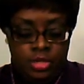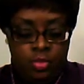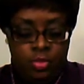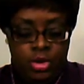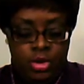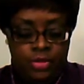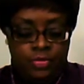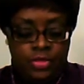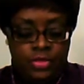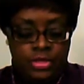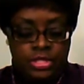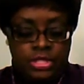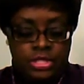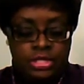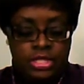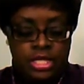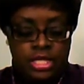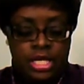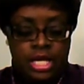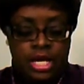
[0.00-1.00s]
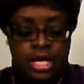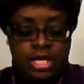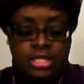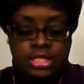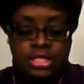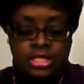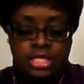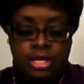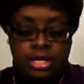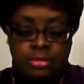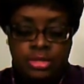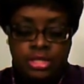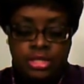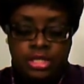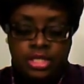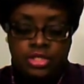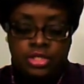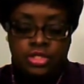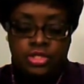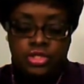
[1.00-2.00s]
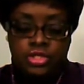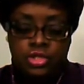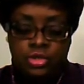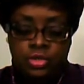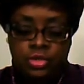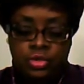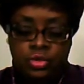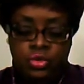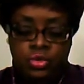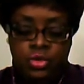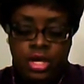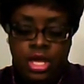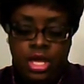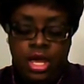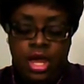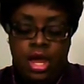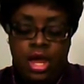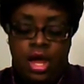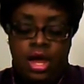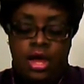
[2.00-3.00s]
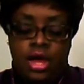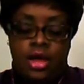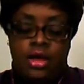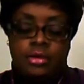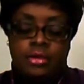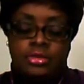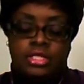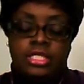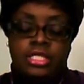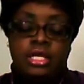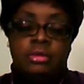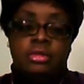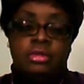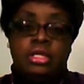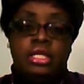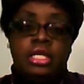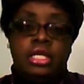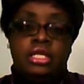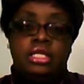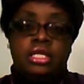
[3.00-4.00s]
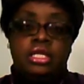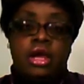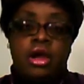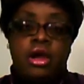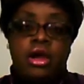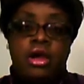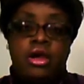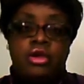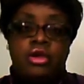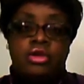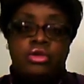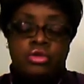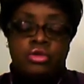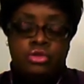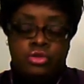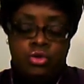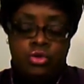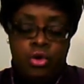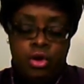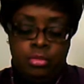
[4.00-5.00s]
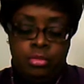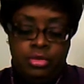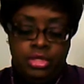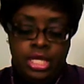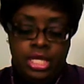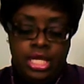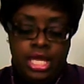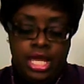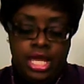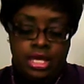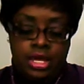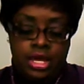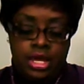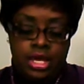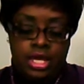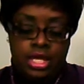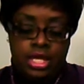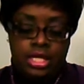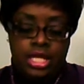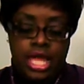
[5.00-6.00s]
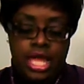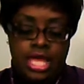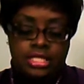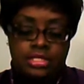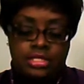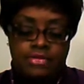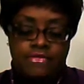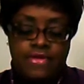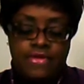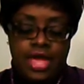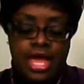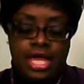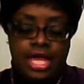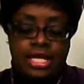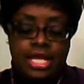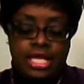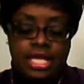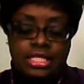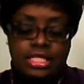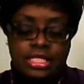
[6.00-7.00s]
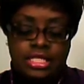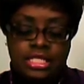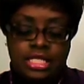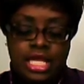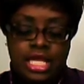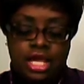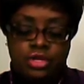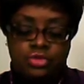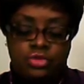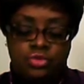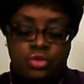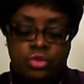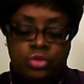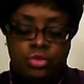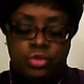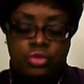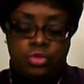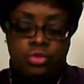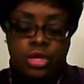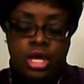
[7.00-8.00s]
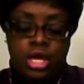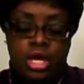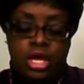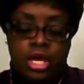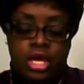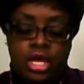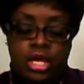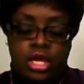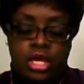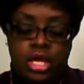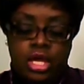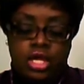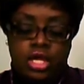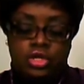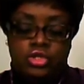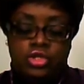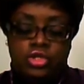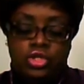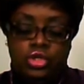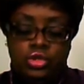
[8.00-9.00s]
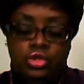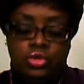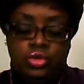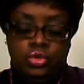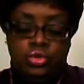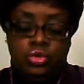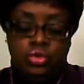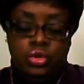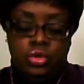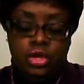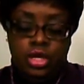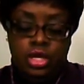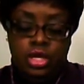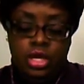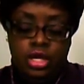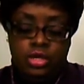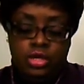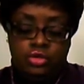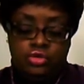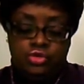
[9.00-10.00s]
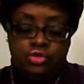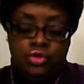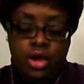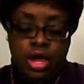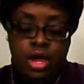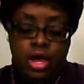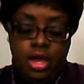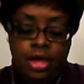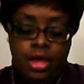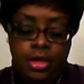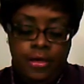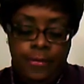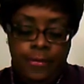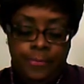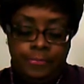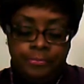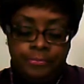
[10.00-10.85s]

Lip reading: what the stimulants do. Stimulants are normally classified as a Schedule 2 drug.